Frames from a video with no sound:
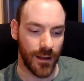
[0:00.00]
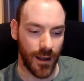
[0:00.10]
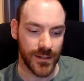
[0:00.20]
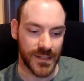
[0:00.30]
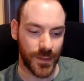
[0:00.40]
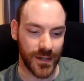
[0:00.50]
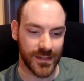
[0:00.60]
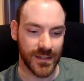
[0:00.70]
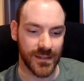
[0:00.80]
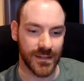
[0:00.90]
And
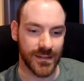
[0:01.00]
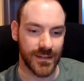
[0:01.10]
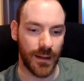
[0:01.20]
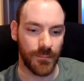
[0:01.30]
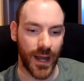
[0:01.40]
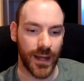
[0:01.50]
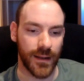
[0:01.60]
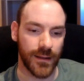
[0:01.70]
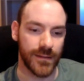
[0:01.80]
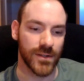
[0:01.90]
Spartacus is that man
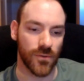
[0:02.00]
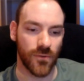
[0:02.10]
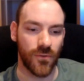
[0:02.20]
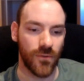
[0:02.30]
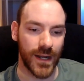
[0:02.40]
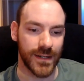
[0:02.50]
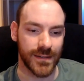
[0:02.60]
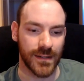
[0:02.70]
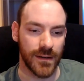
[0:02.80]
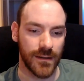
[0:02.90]
that is always